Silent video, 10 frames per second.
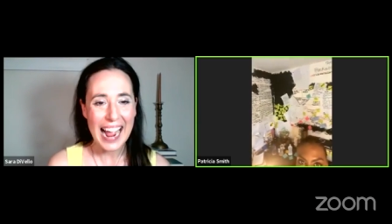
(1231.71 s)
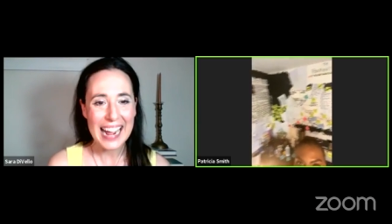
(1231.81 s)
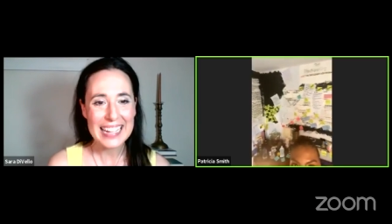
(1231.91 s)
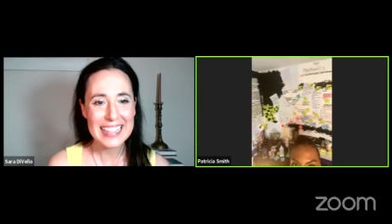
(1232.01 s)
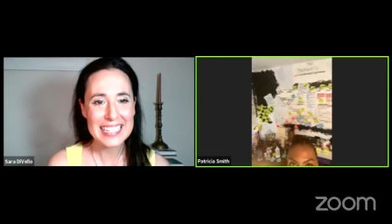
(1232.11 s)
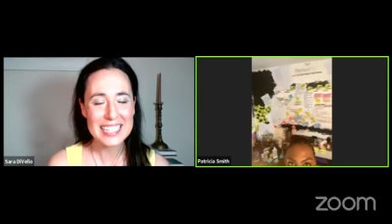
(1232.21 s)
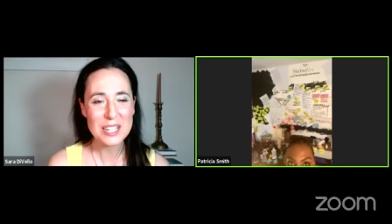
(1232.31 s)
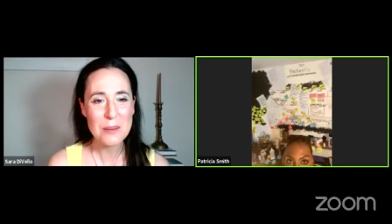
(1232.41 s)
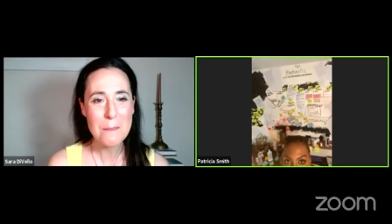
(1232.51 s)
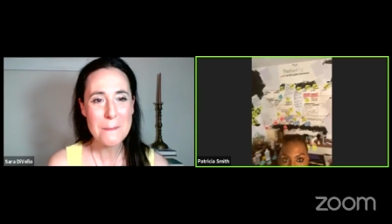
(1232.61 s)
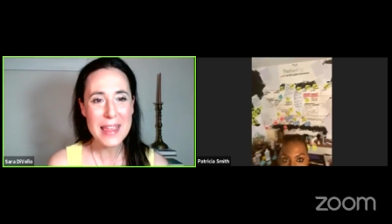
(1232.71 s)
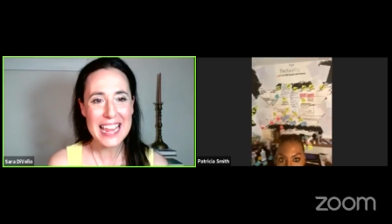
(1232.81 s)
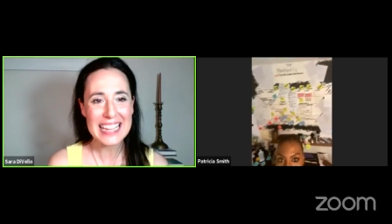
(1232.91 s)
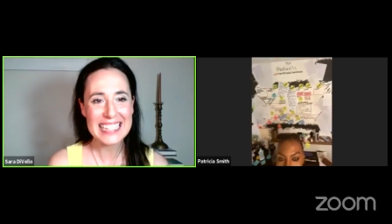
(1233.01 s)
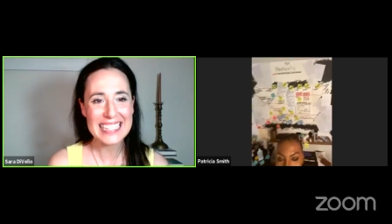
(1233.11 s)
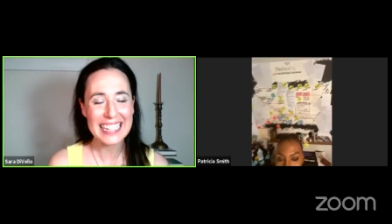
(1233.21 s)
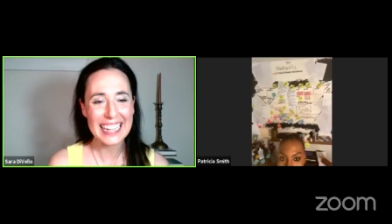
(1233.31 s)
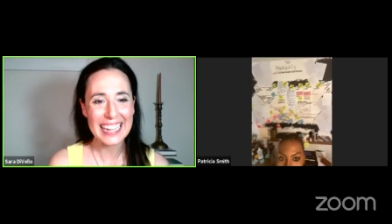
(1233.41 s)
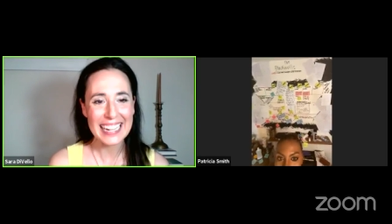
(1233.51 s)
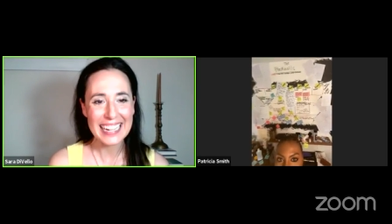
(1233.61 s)
And then this, this is
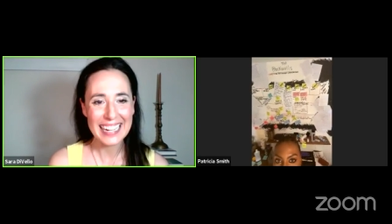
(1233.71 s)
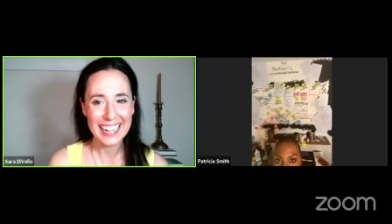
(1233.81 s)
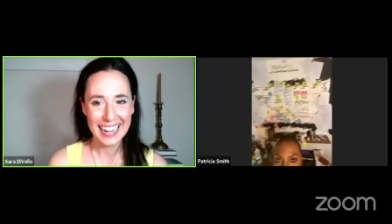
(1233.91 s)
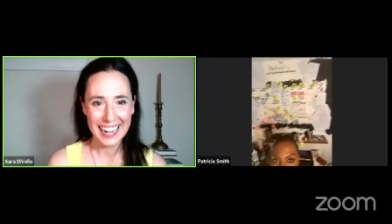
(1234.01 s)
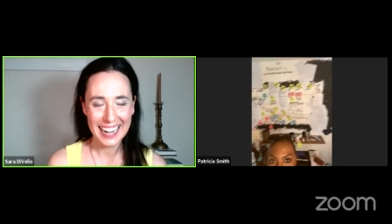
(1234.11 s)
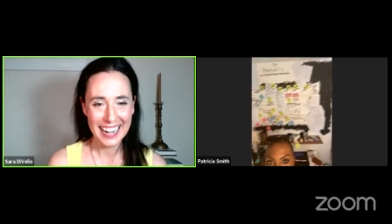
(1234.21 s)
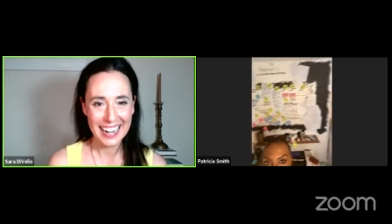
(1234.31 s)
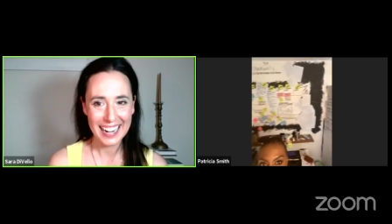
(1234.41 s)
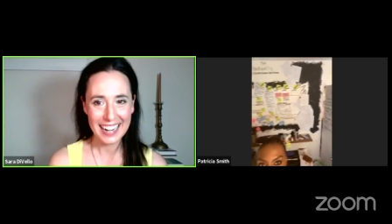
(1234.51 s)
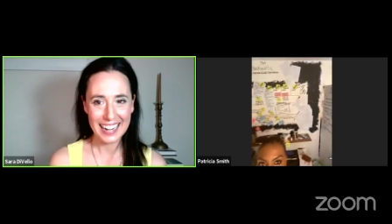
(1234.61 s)
a series.